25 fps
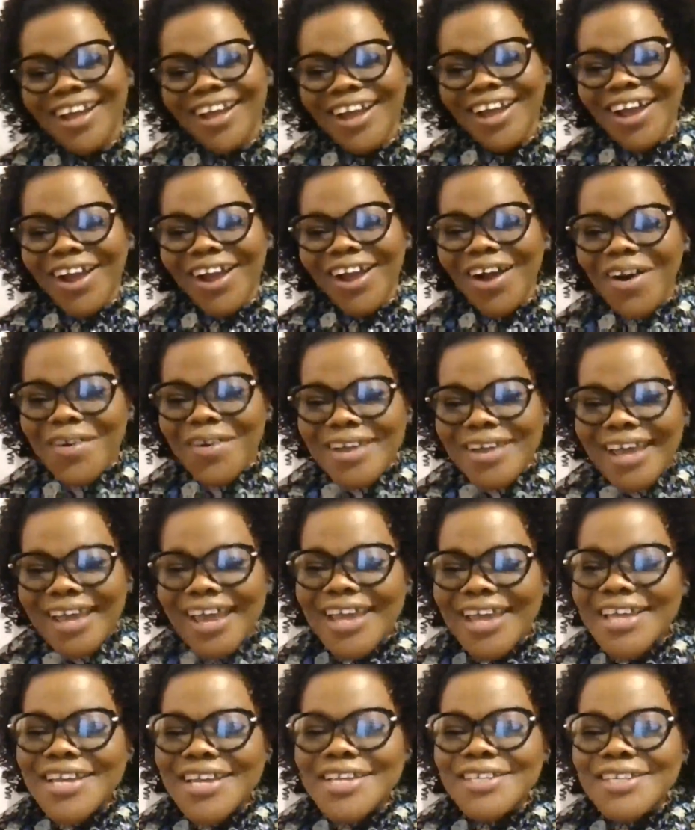
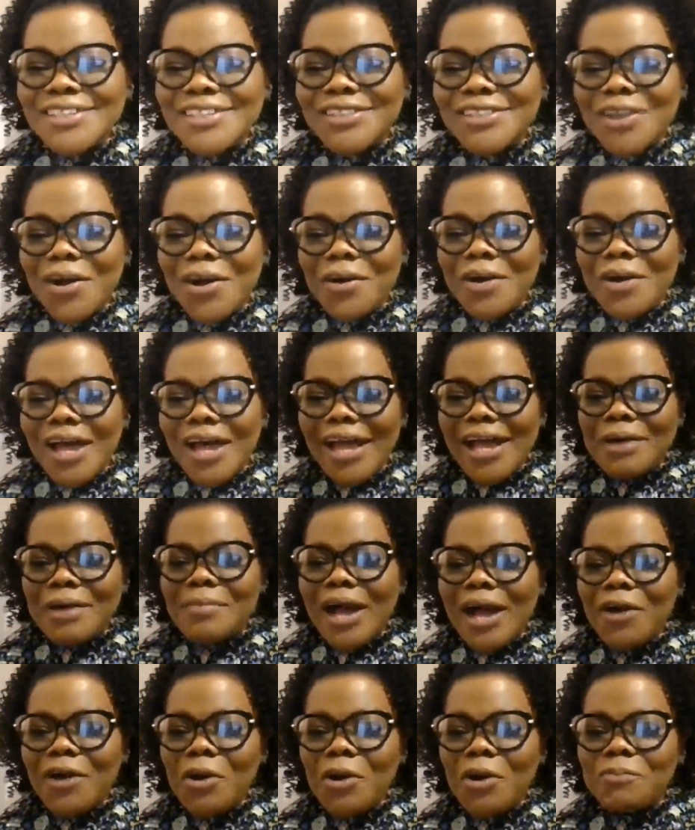Okay, so
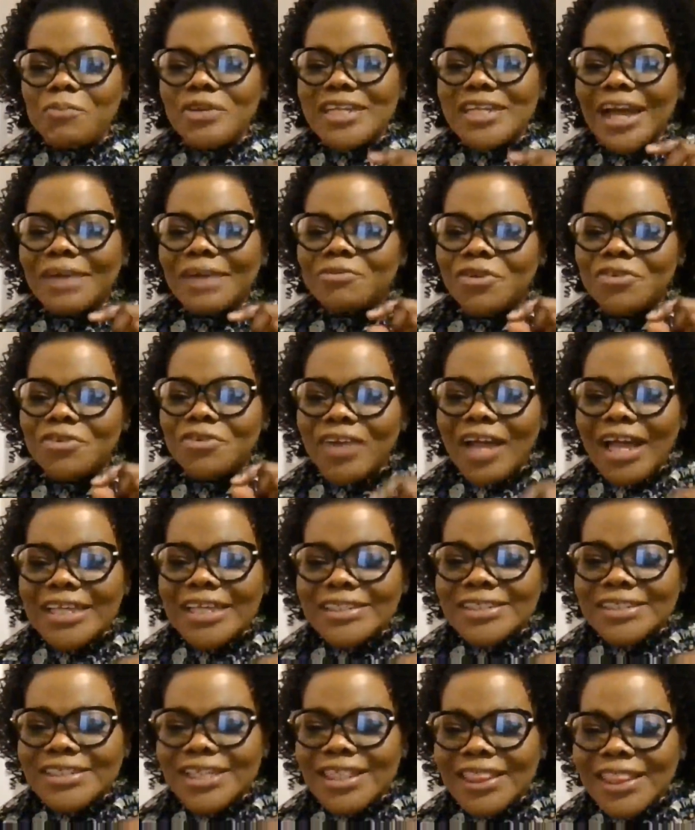I hope we've
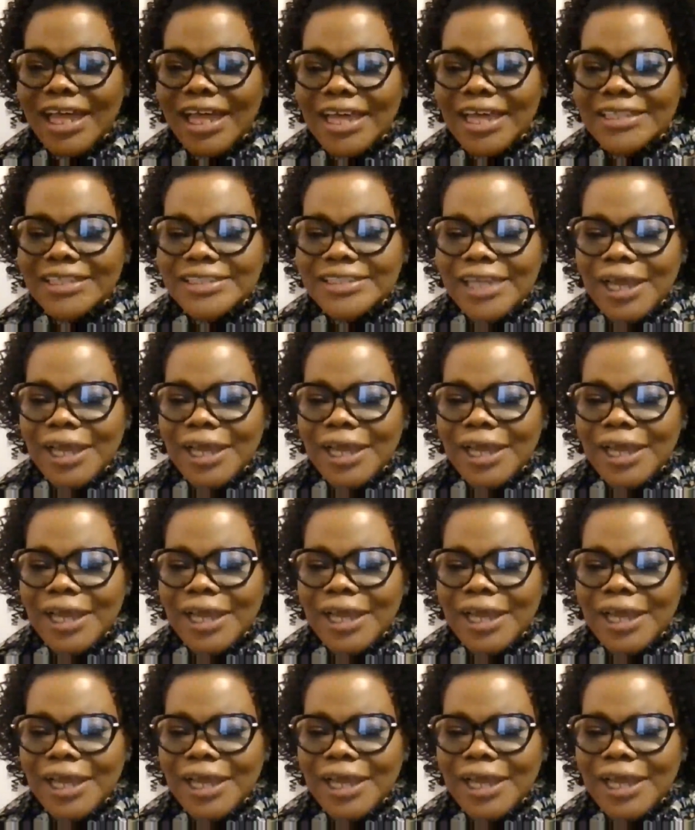answered that.